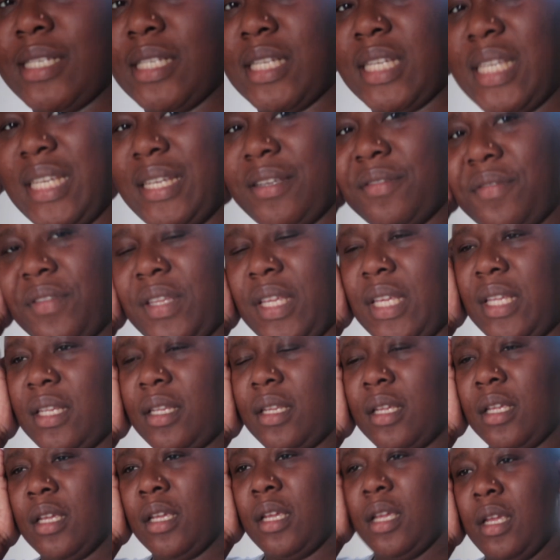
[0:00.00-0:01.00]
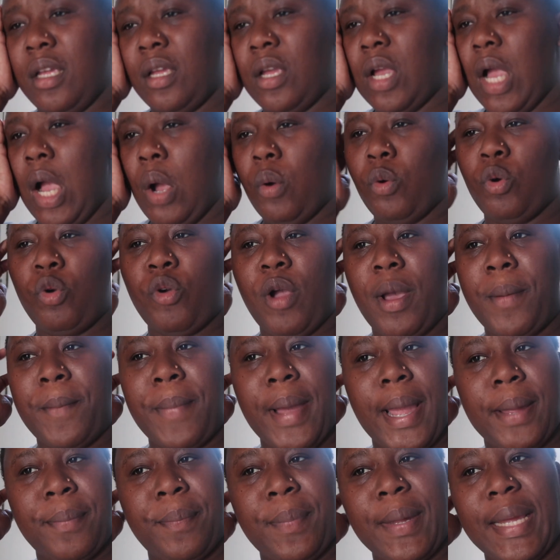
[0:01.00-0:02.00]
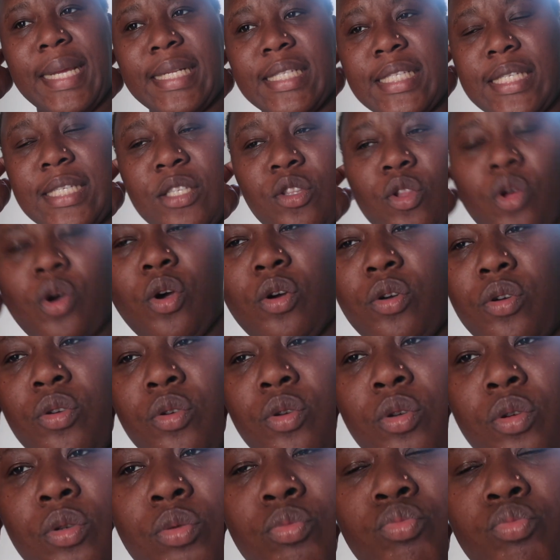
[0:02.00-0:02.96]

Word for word: in the evening and we'll go and buy paint no